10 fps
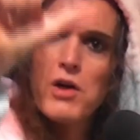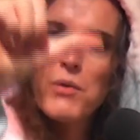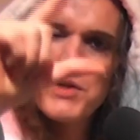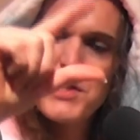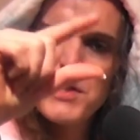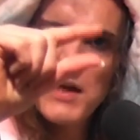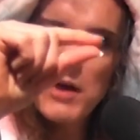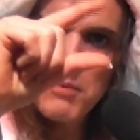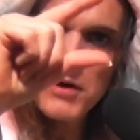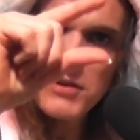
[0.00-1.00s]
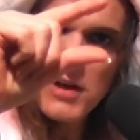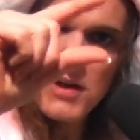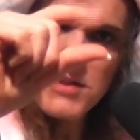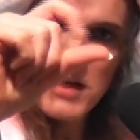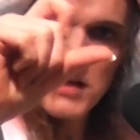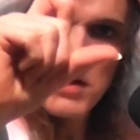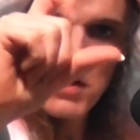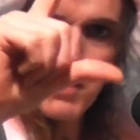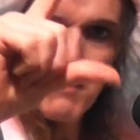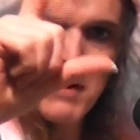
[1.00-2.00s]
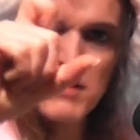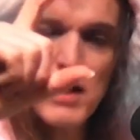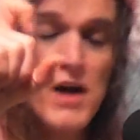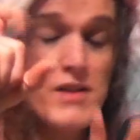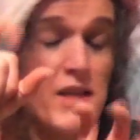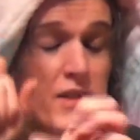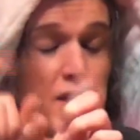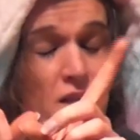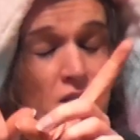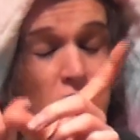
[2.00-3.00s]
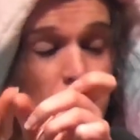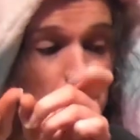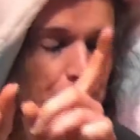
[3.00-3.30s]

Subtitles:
which is a little podcast that I do about the art and tings.